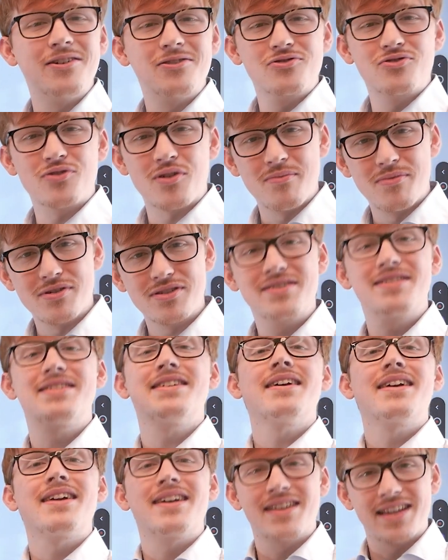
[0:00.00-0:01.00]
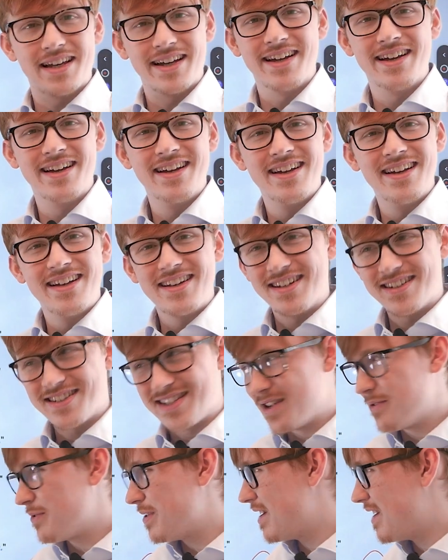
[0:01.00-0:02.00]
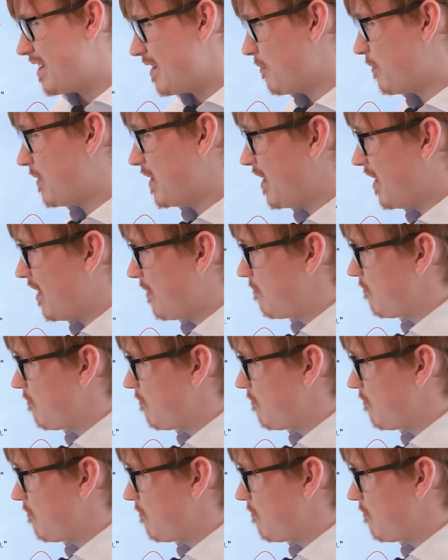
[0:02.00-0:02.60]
or dramatically. You see, we are